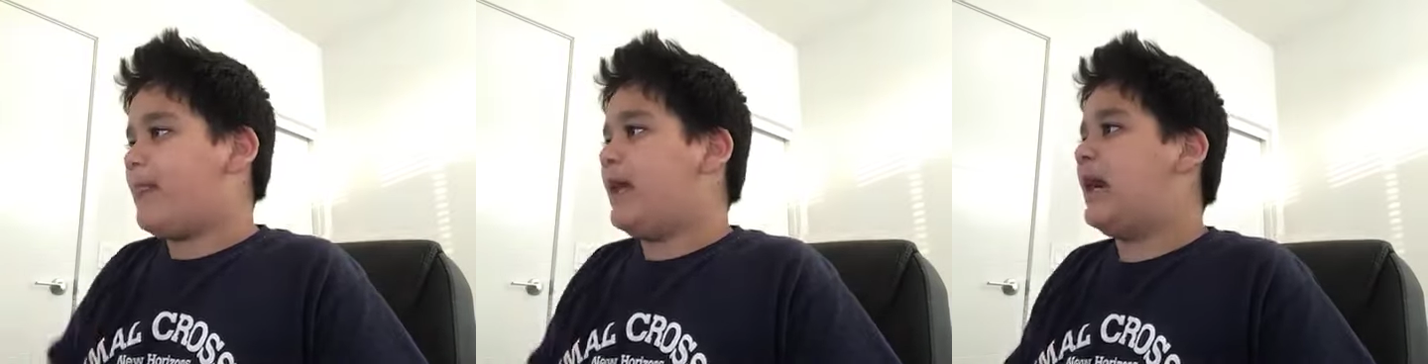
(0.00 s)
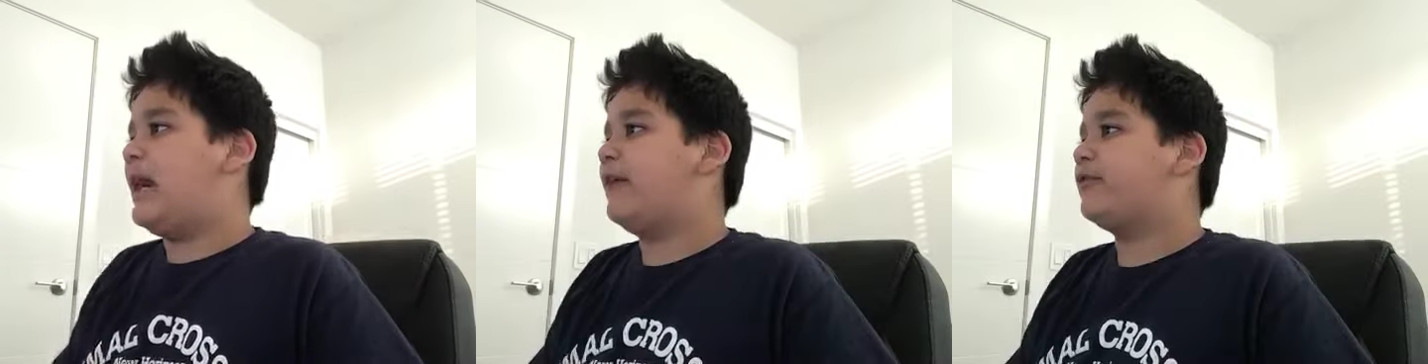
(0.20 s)

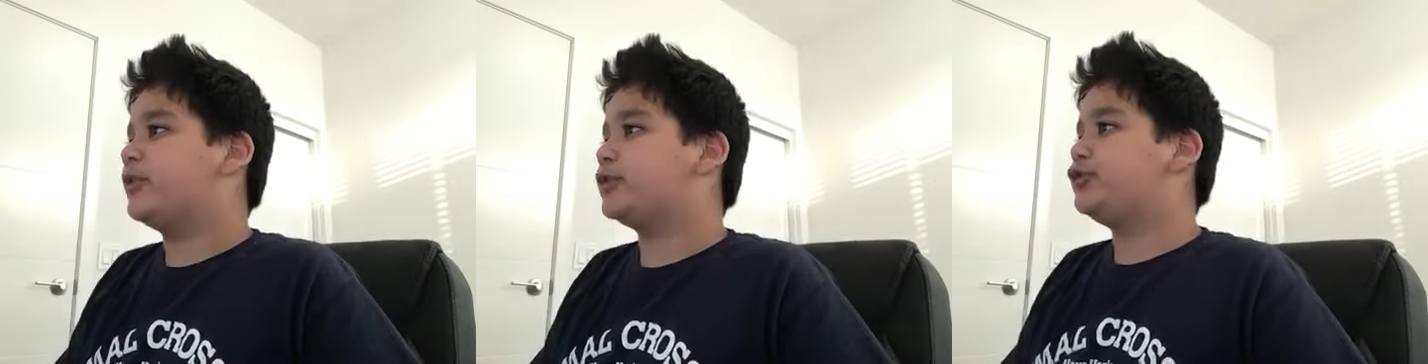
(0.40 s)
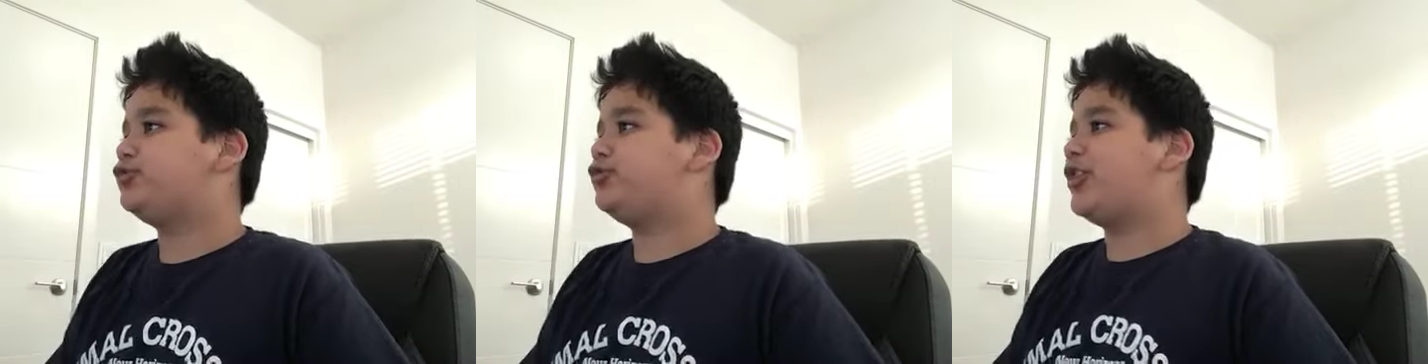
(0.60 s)

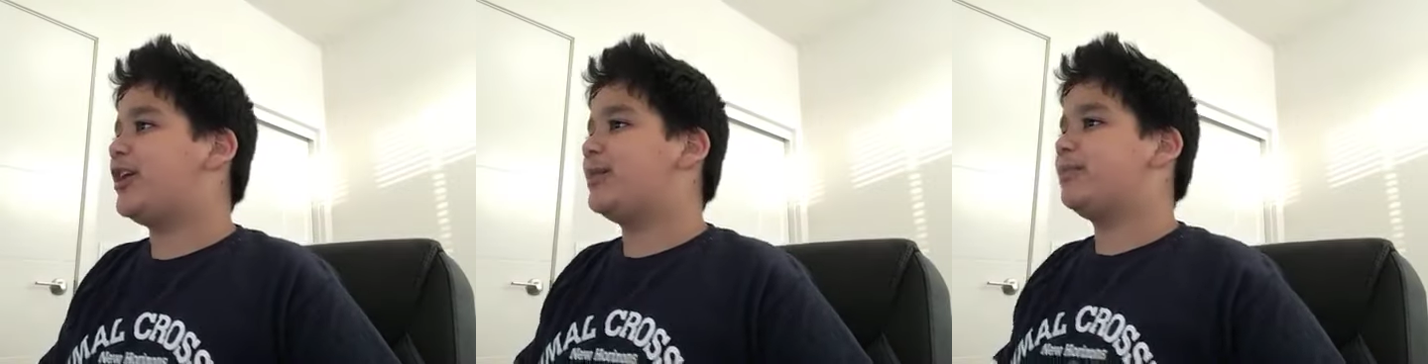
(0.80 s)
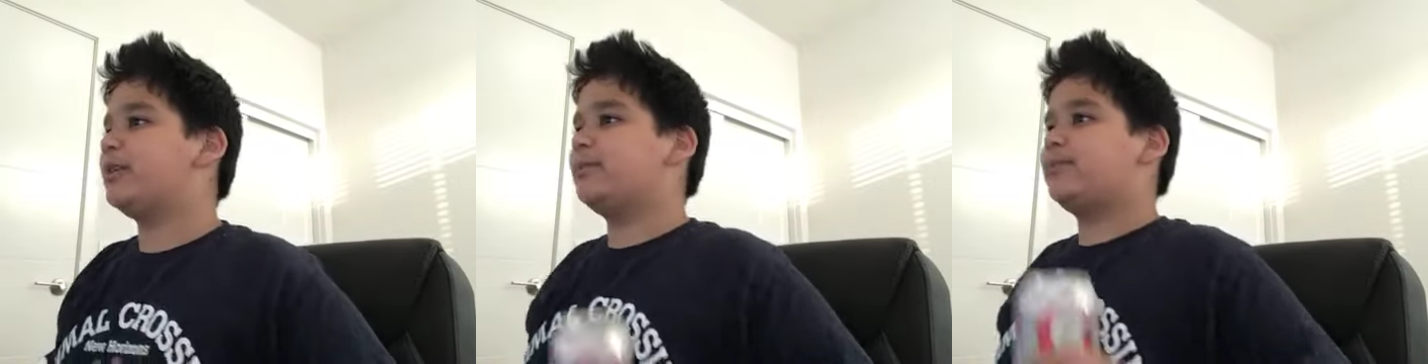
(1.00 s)
After family
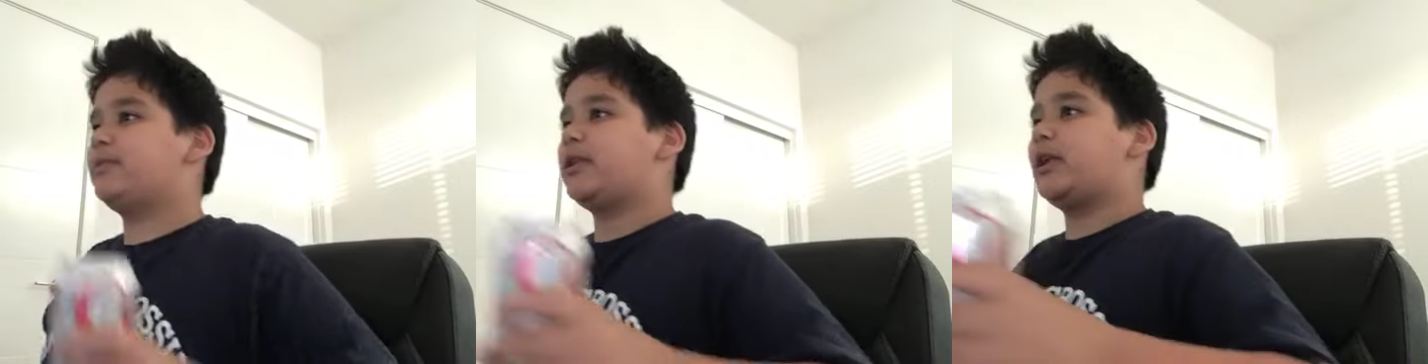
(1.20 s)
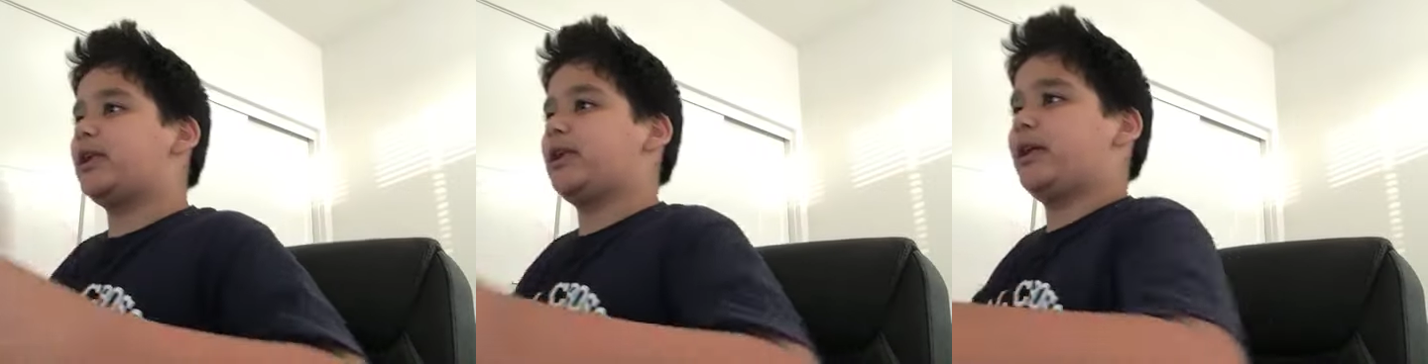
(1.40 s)

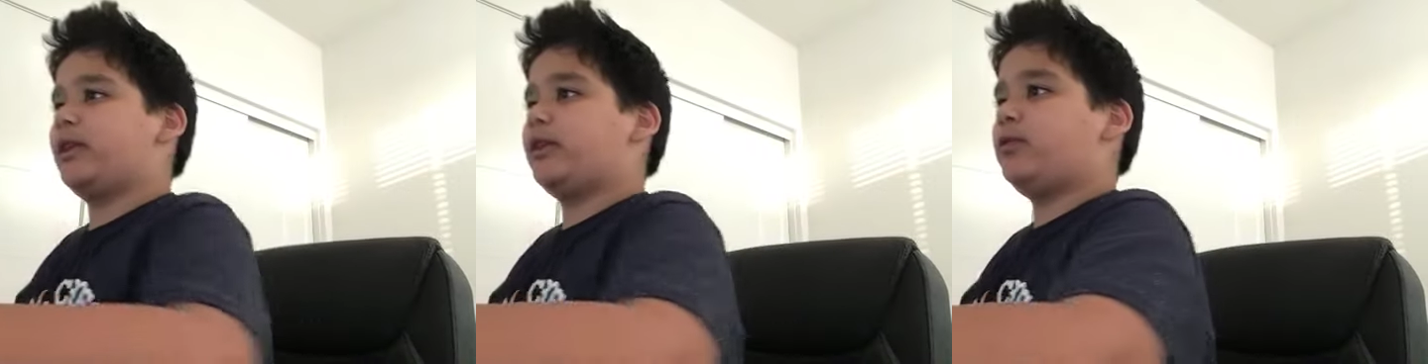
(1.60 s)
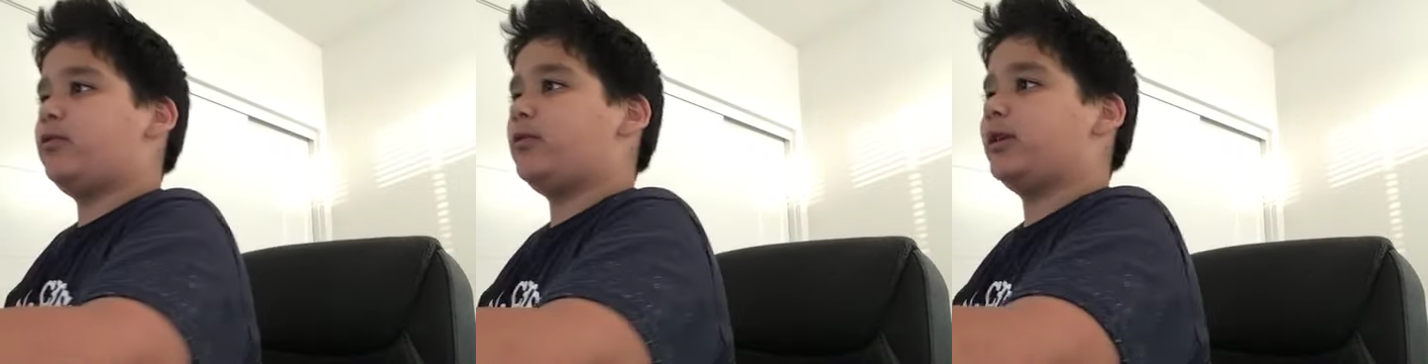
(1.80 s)

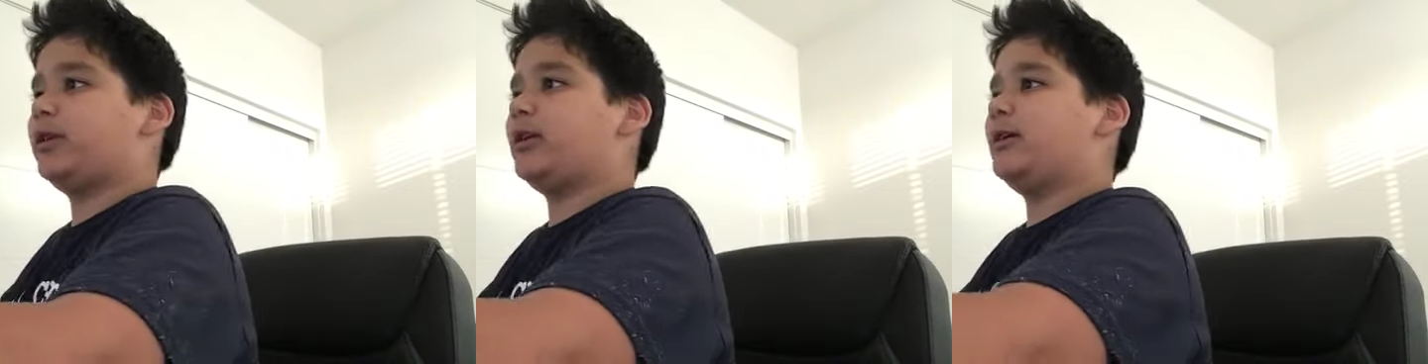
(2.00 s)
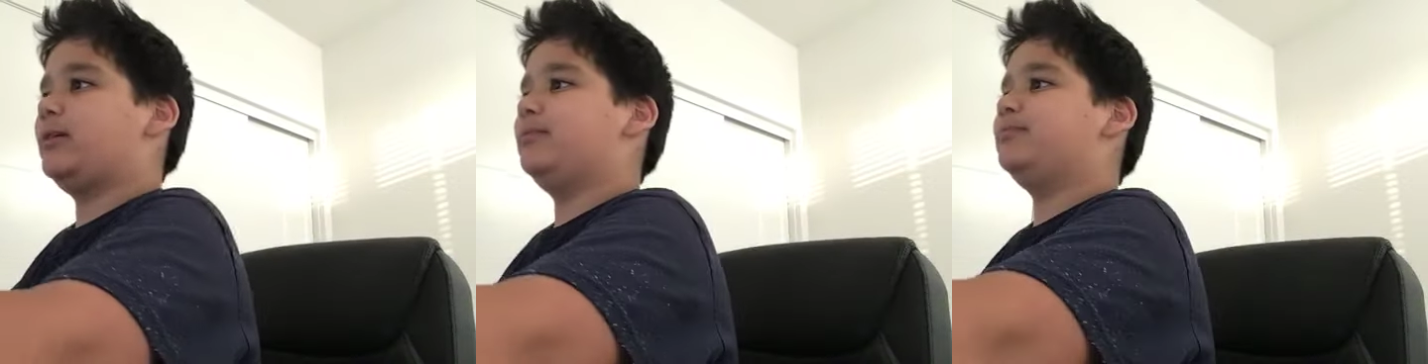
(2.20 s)
pleaded with
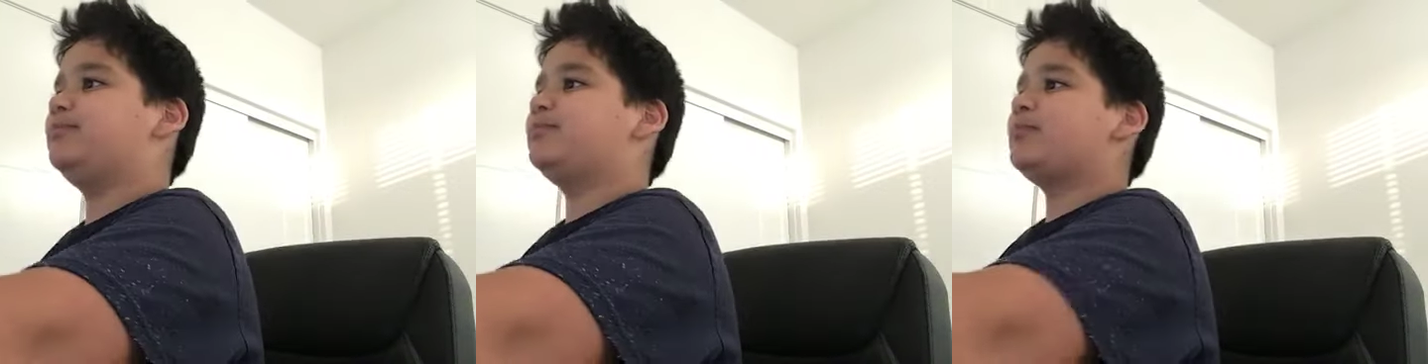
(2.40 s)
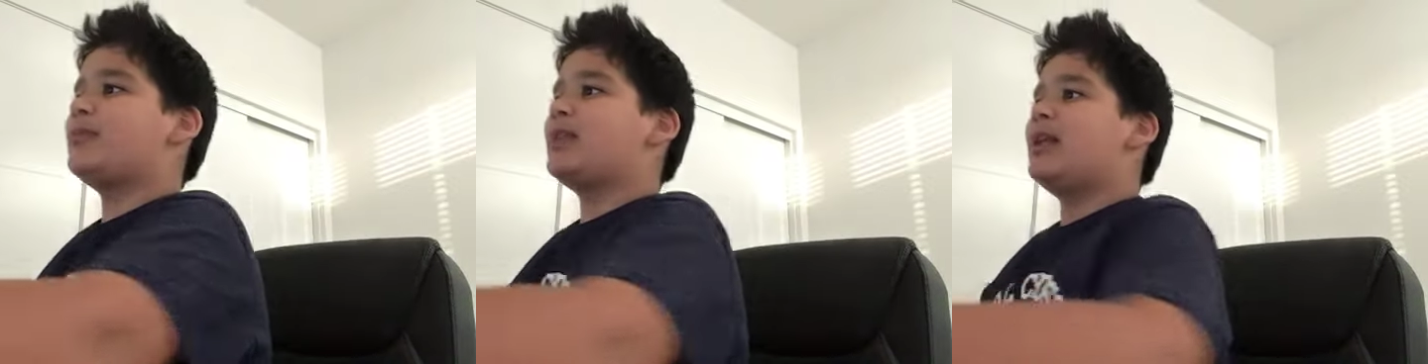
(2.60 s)

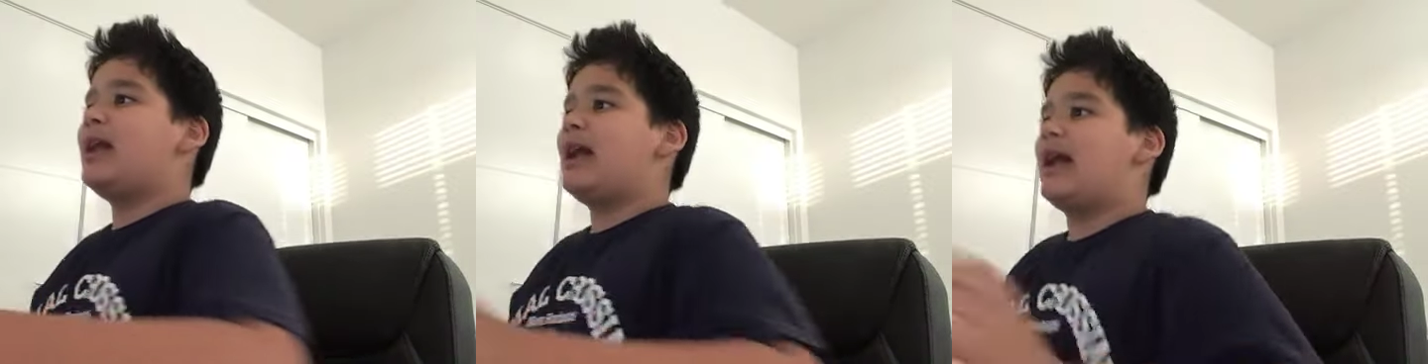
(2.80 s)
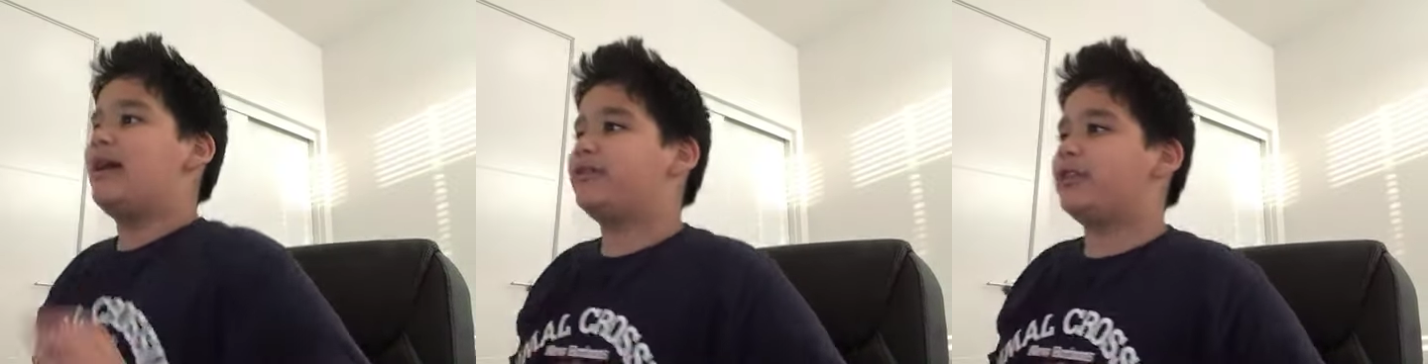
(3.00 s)
him,
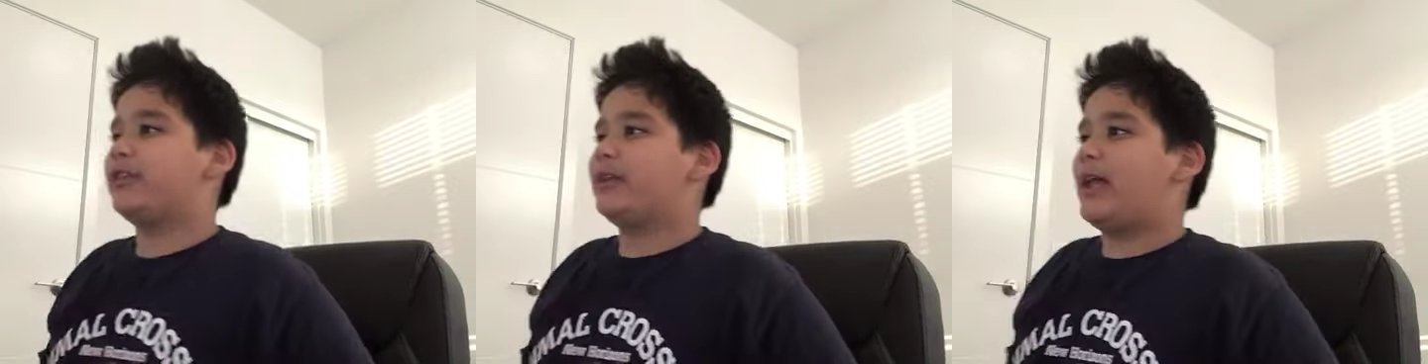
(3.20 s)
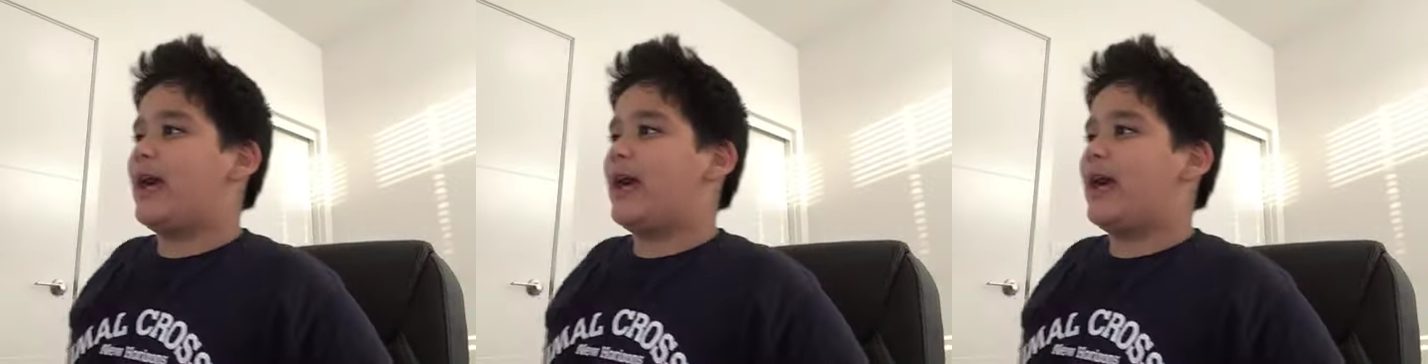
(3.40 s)
after the